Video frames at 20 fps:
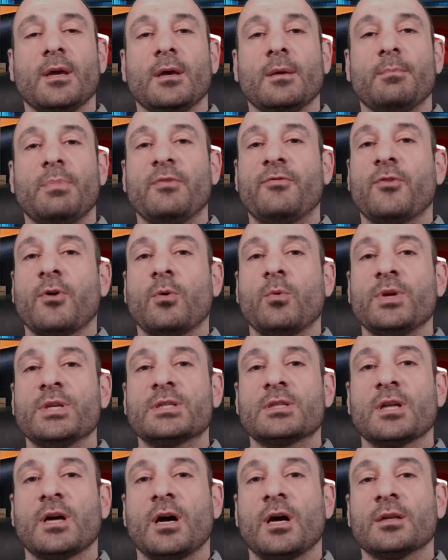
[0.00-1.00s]
Before we
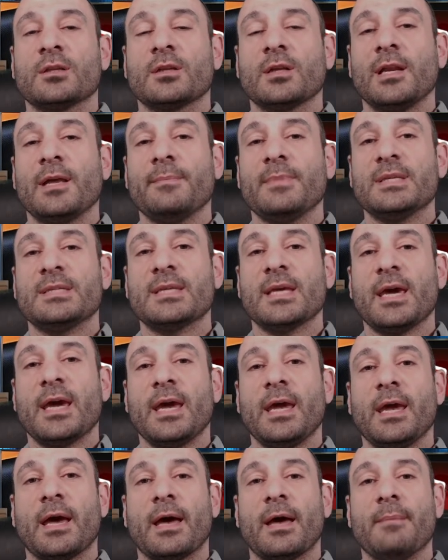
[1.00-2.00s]
start, let me
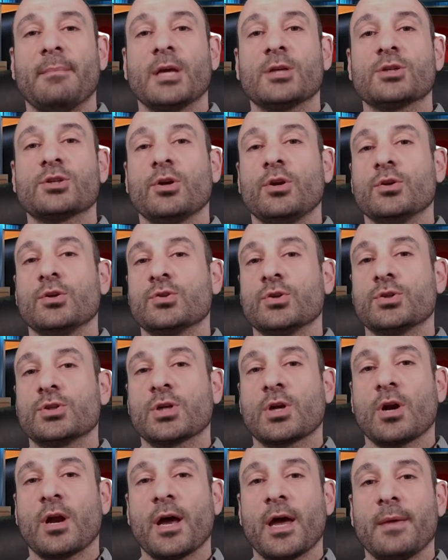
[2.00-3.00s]
say, make sure you
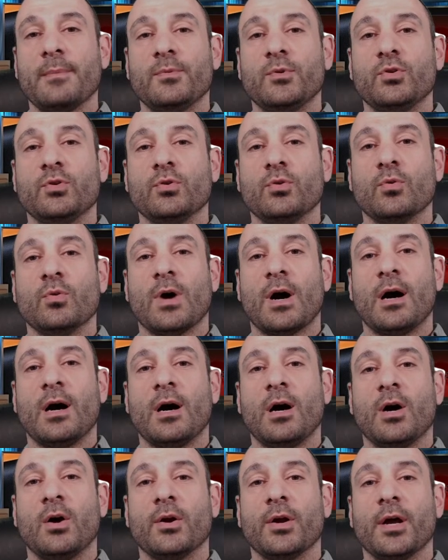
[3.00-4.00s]
subscribe to
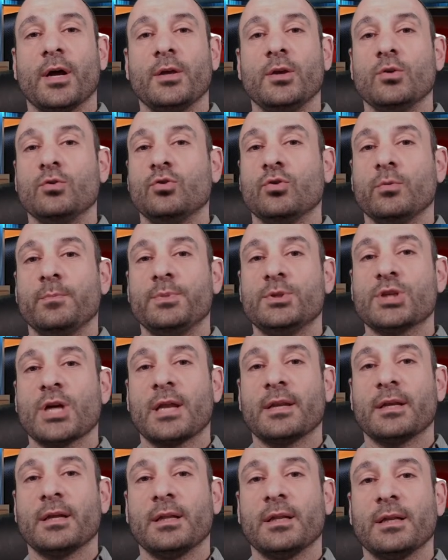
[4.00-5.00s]
our YouTube
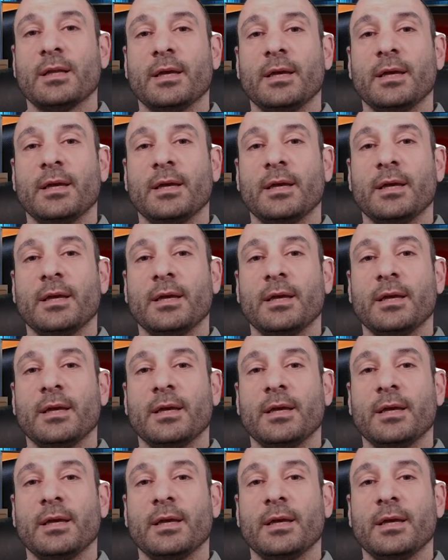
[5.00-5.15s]
channel.